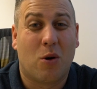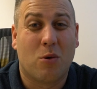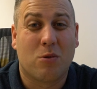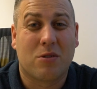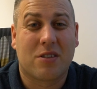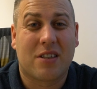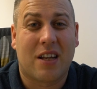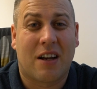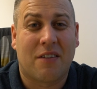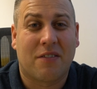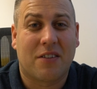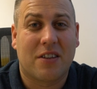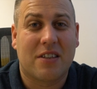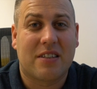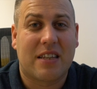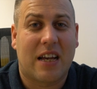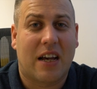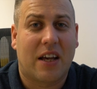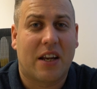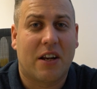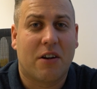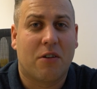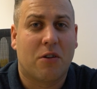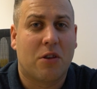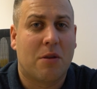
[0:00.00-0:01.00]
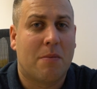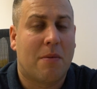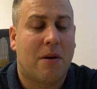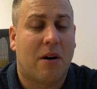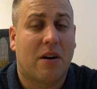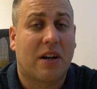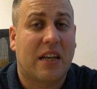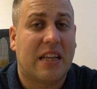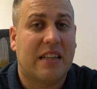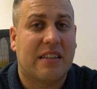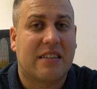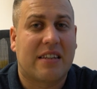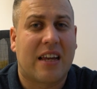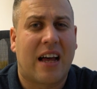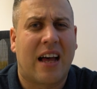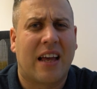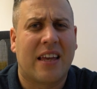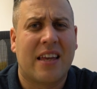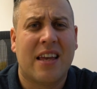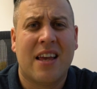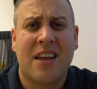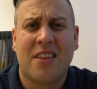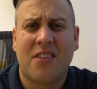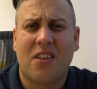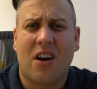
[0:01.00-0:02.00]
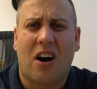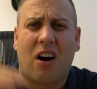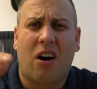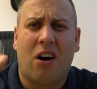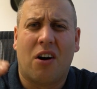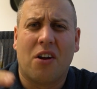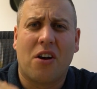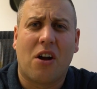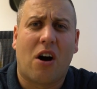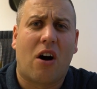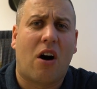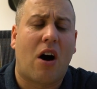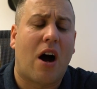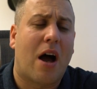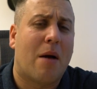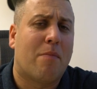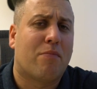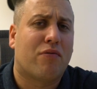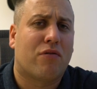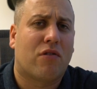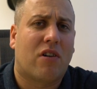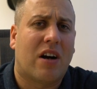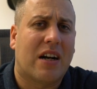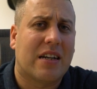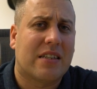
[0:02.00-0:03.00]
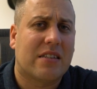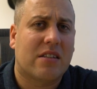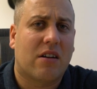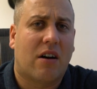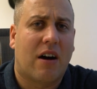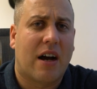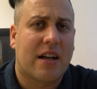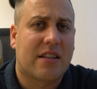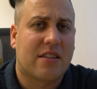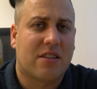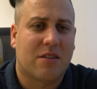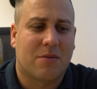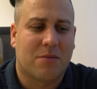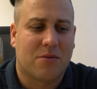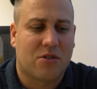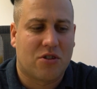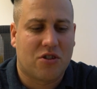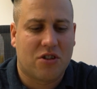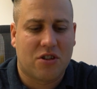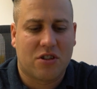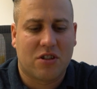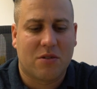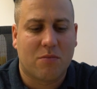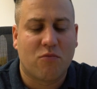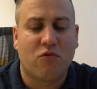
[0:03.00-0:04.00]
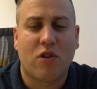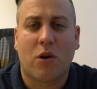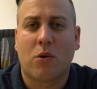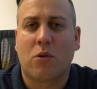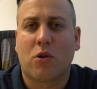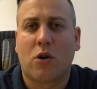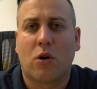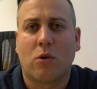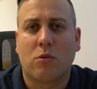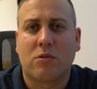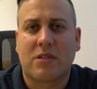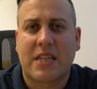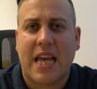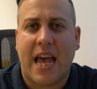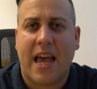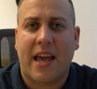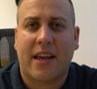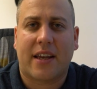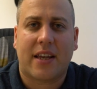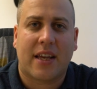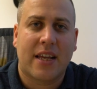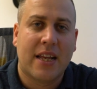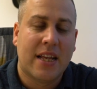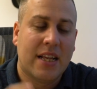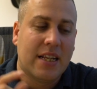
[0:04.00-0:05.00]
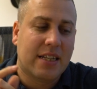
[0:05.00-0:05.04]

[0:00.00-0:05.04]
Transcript: stuff that's out there on the market today that aren't high price items, just some real cool tech.